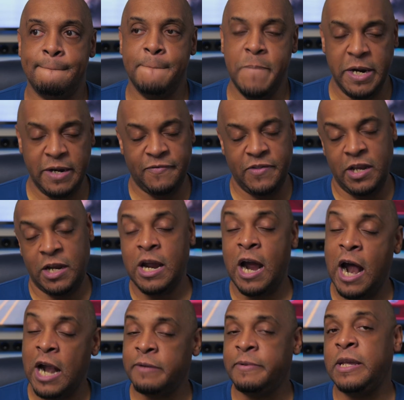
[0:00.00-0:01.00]
But if the
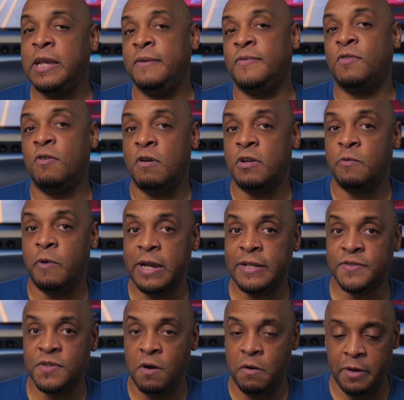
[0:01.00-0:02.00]
economy keeps going the way
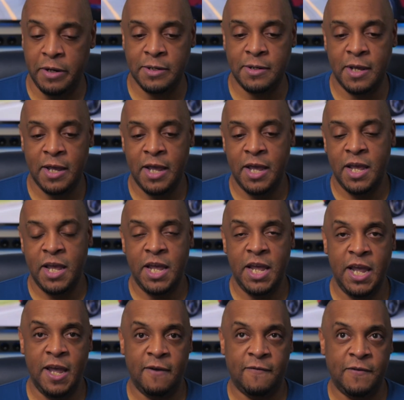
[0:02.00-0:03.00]
it's going,
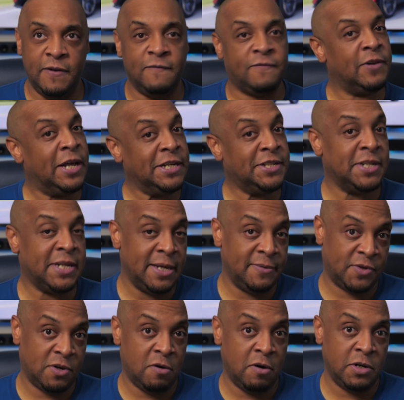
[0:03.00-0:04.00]
if inflation
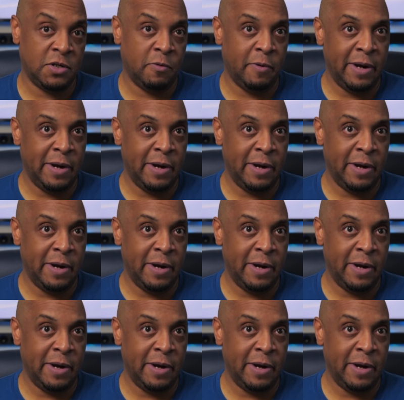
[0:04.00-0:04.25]
keeps going the